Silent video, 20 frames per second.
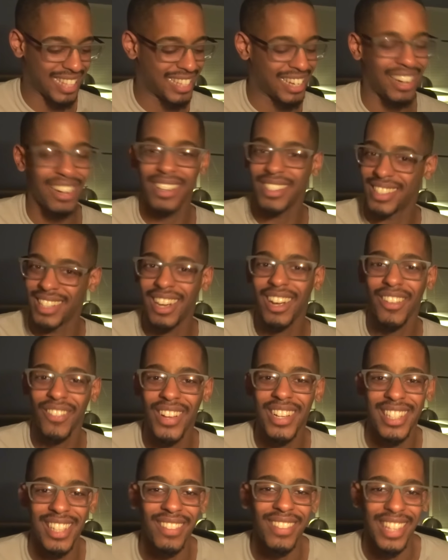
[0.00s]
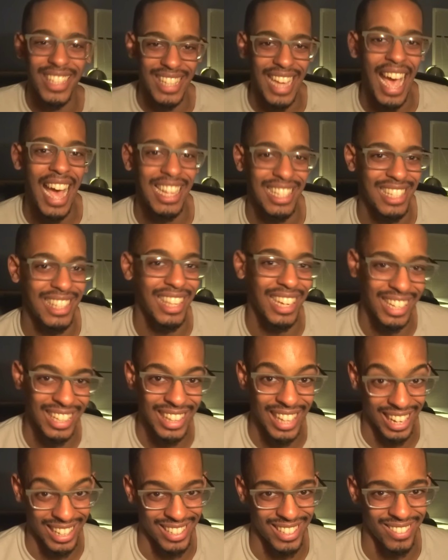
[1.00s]
Talk about something to add to the
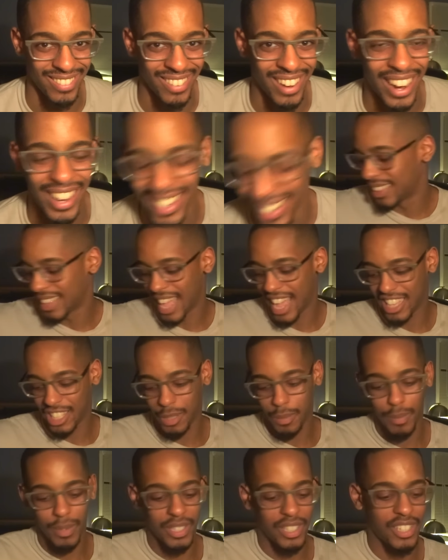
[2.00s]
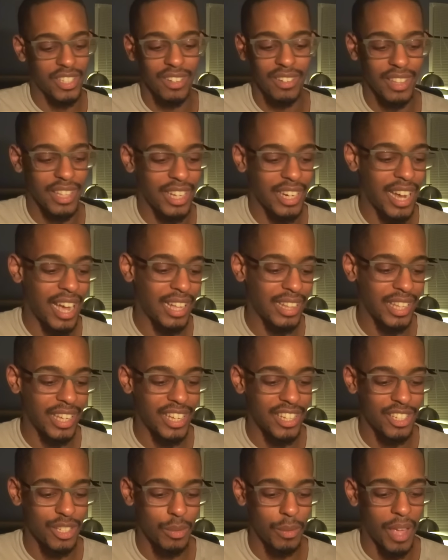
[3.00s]
collection, right? Last, but certainly not
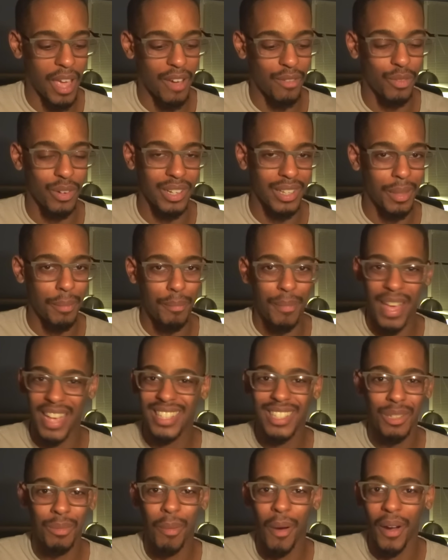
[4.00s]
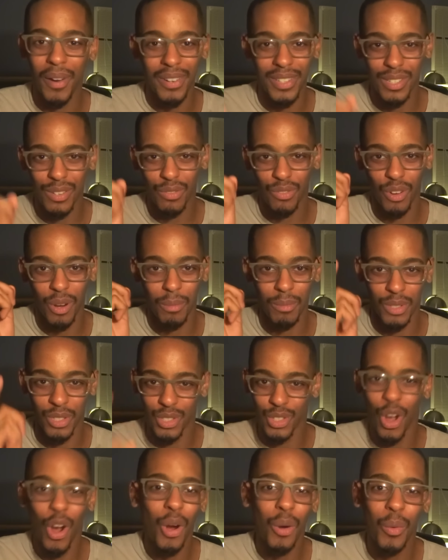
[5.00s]
least, we have one of the best parts from
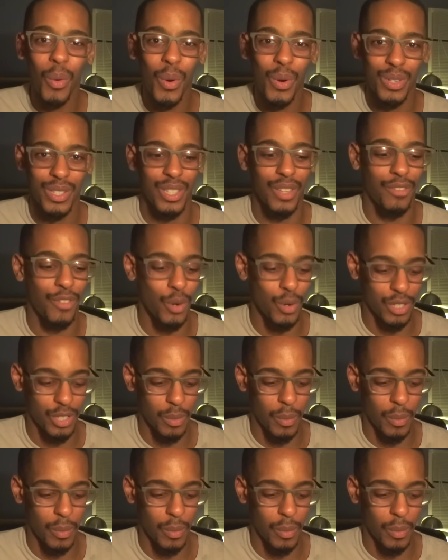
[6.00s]
Star Wars The Force